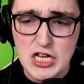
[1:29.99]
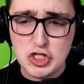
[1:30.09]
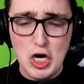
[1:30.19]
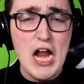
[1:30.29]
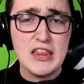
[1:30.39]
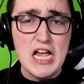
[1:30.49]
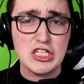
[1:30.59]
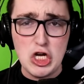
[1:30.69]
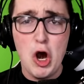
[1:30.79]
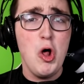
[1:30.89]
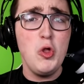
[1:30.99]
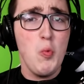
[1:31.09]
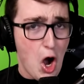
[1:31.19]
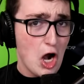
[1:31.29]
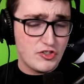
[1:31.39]
let's create this good old
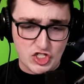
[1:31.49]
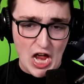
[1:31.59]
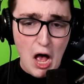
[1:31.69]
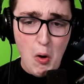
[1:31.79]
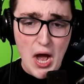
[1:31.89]
world, shall